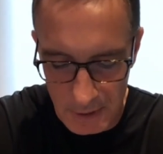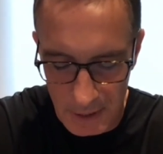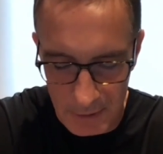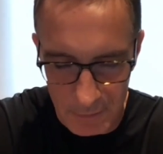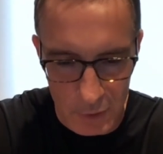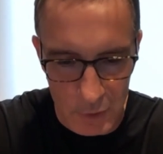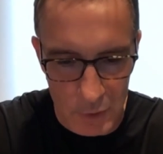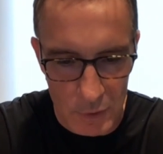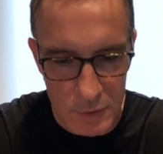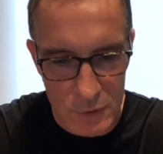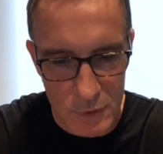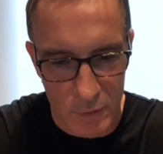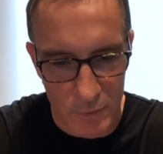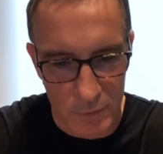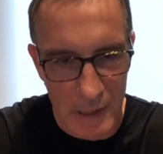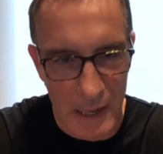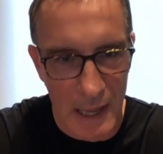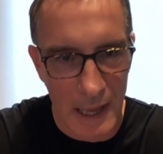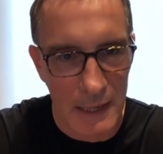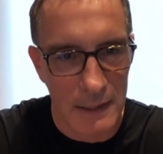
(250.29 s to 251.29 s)
have a good soft
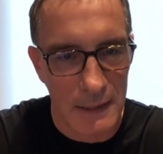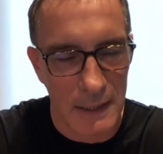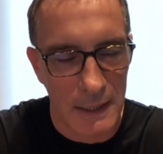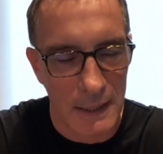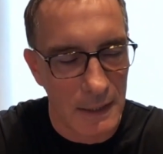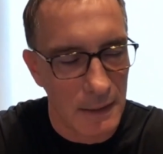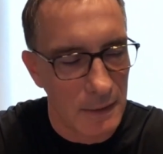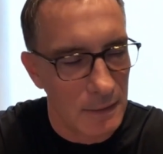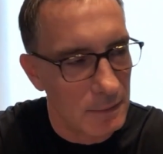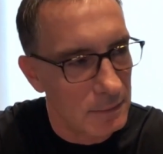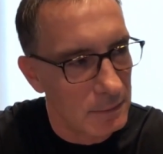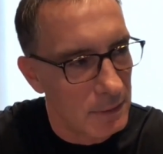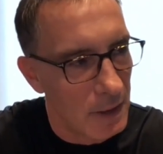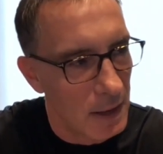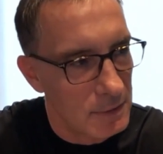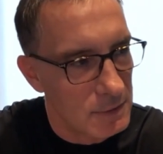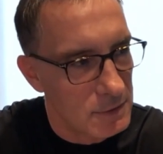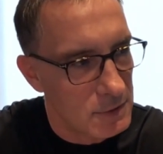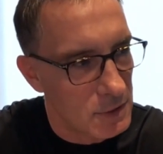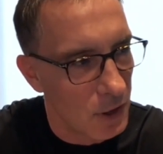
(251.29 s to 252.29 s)
landing and
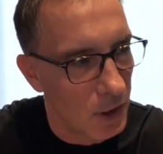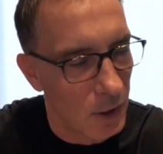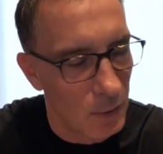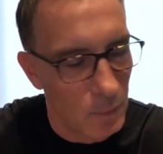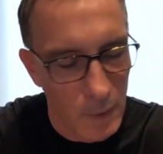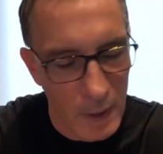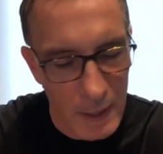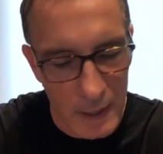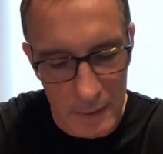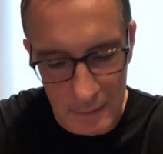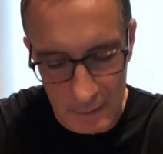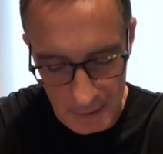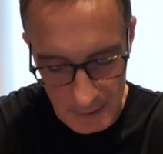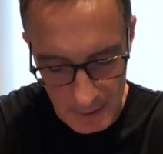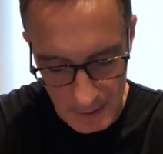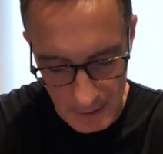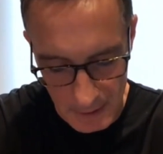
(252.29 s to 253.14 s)
and start well.